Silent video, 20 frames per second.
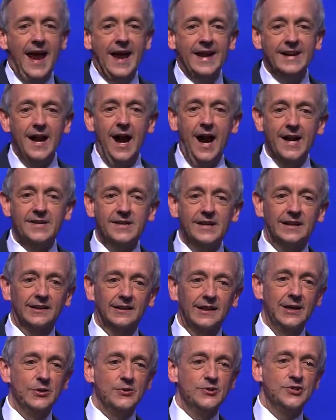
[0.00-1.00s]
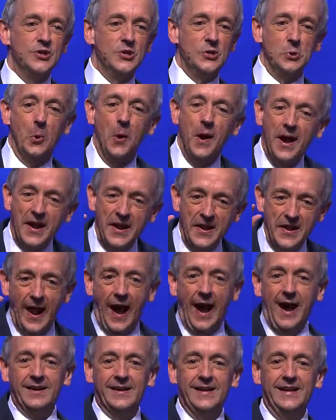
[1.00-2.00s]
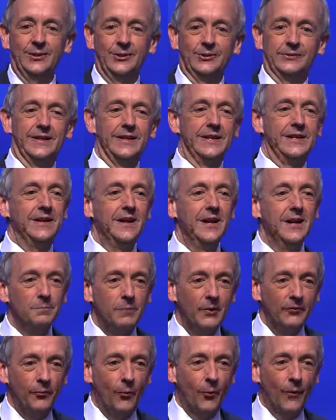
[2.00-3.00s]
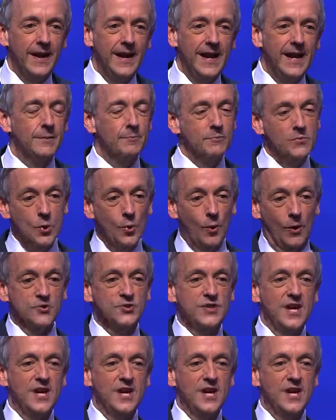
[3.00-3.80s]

and God declares you not guilty before Him. You are